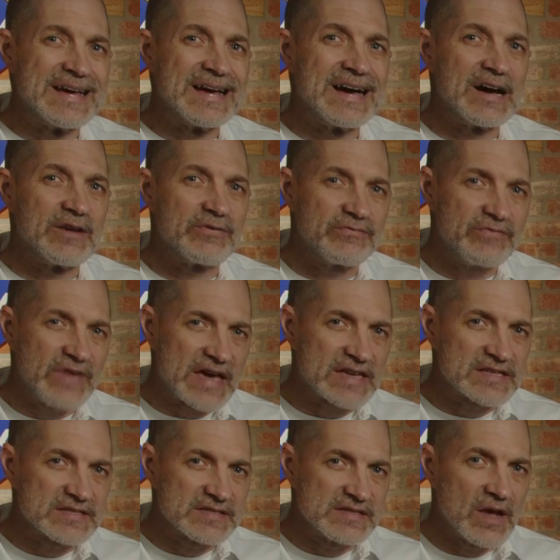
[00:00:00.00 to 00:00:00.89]

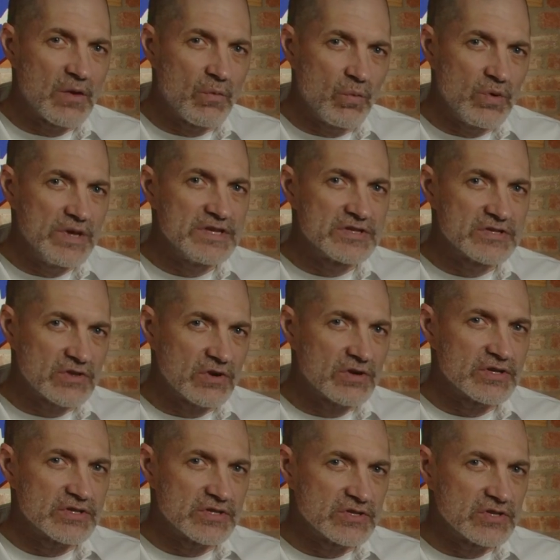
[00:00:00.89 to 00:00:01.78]
effects that we
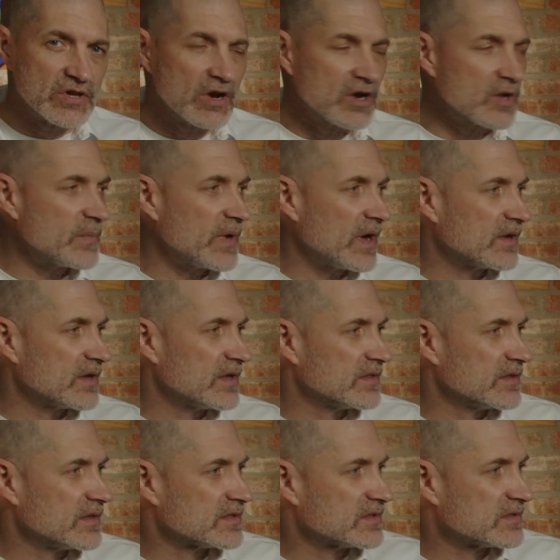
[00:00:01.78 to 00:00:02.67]
started to talk about
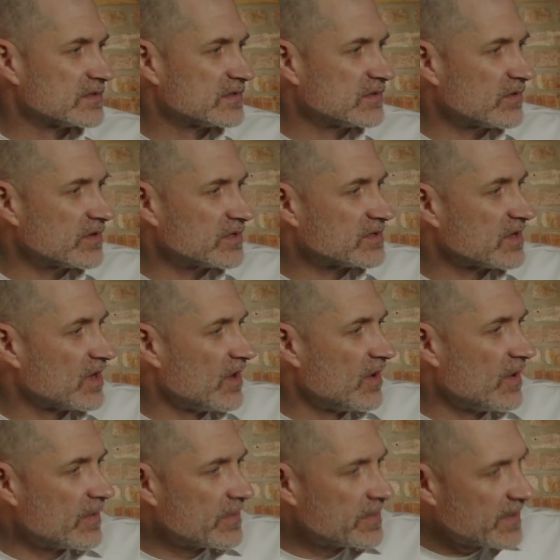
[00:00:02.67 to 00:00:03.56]
in this series
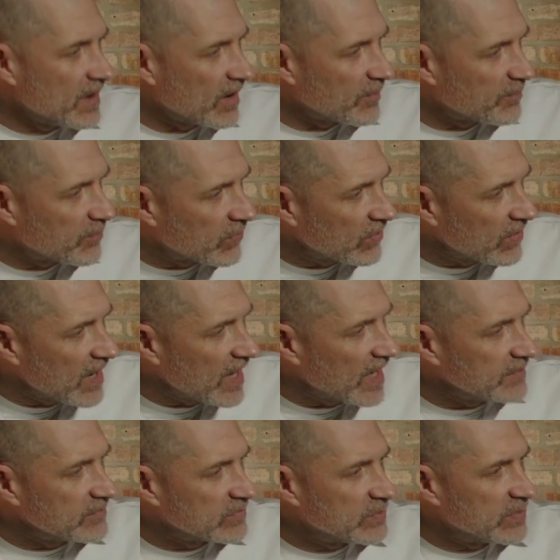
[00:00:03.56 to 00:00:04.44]
are
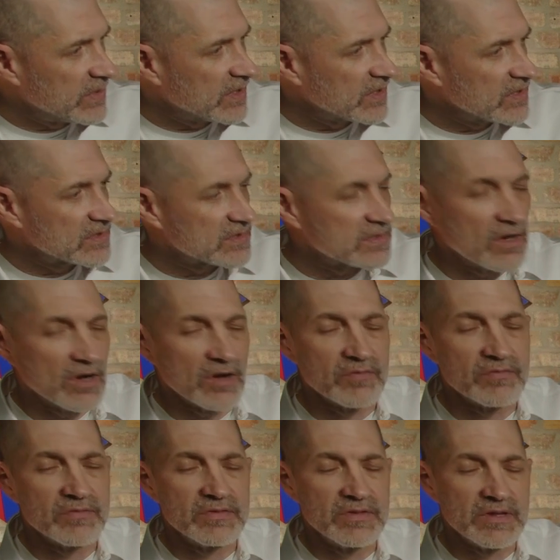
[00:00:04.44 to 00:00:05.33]
primed because
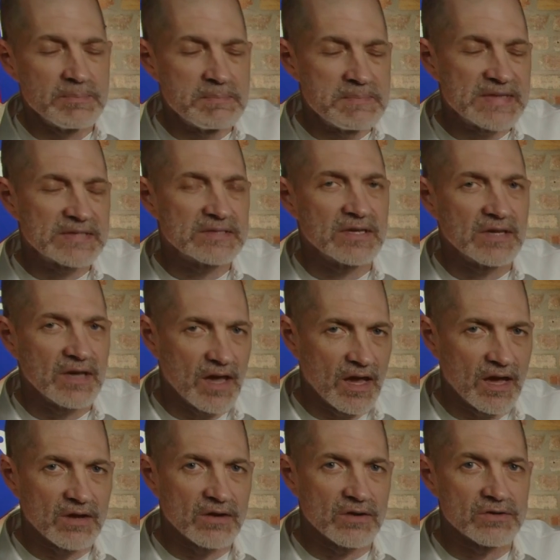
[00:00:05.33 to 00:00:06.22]
of the missing
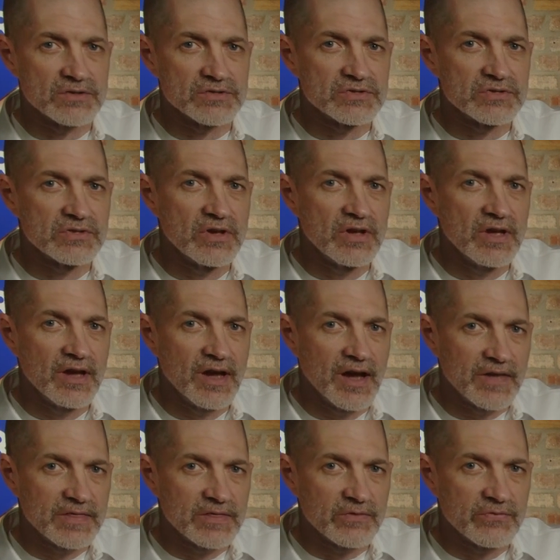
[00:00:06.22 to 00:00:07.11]
anchors
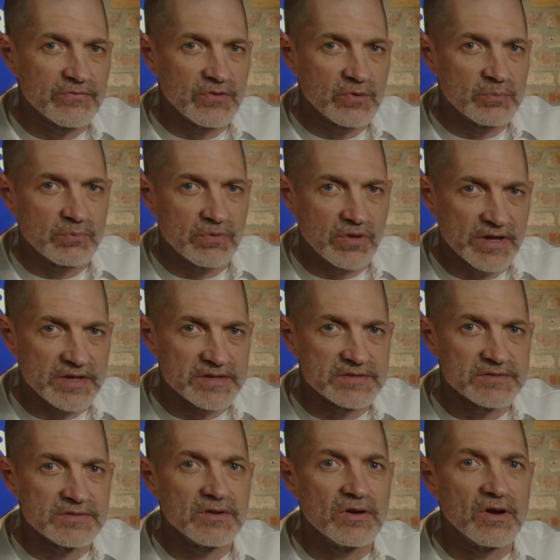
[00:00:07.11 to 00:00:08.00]
at the foot
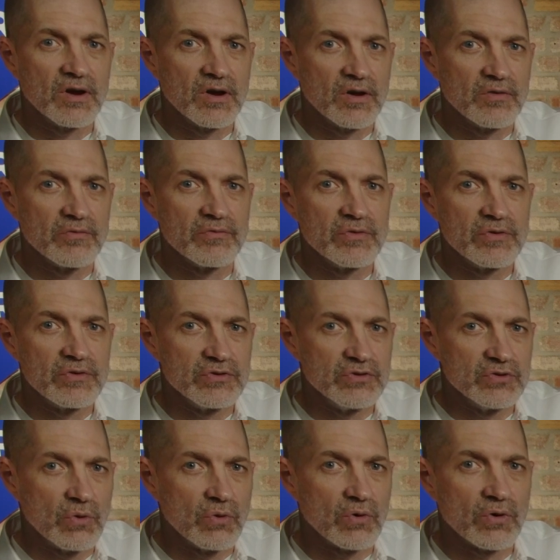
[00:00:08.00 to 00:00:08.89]
plates of
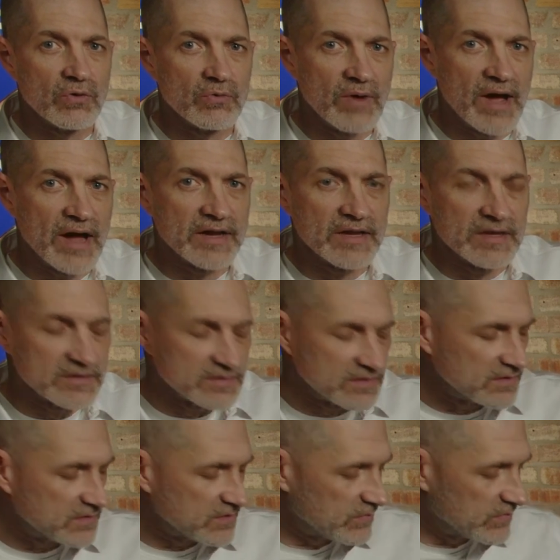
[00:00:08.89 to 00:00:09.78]
your racking
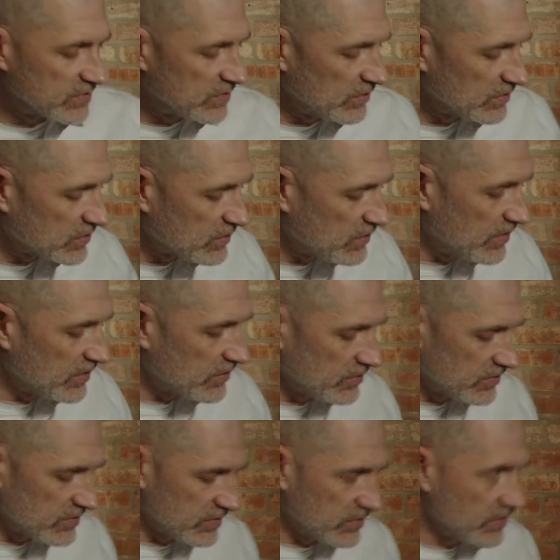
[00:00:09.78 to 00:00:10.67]
system. So it's
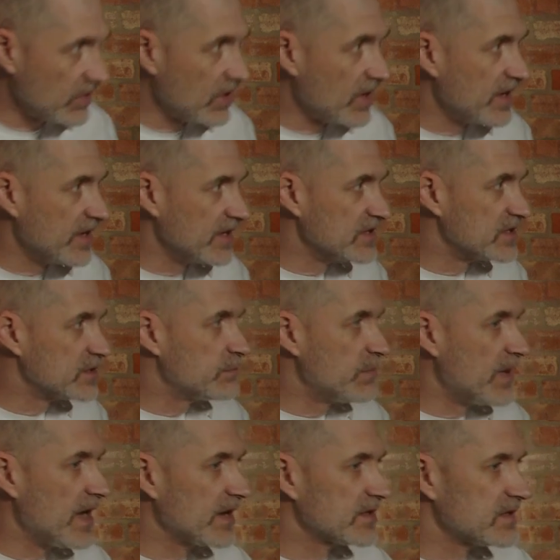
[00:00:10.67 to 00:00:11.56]
critical to
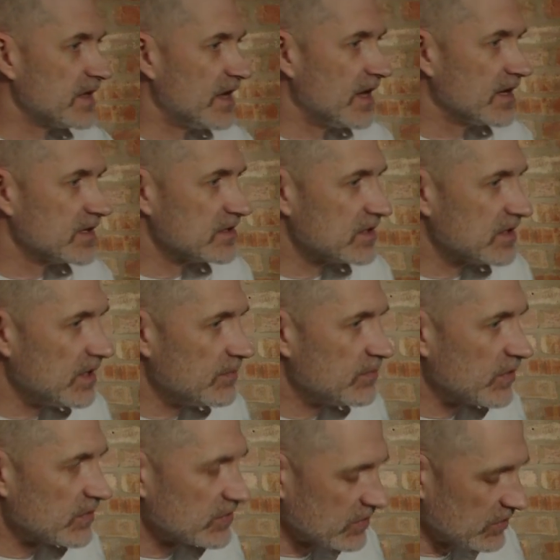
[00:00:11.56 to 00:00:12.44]
inspect and to keep
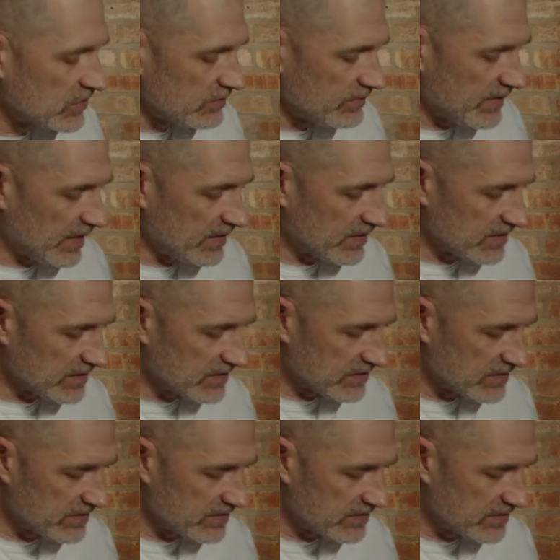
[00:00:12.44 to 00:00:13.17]
those in good maintenance.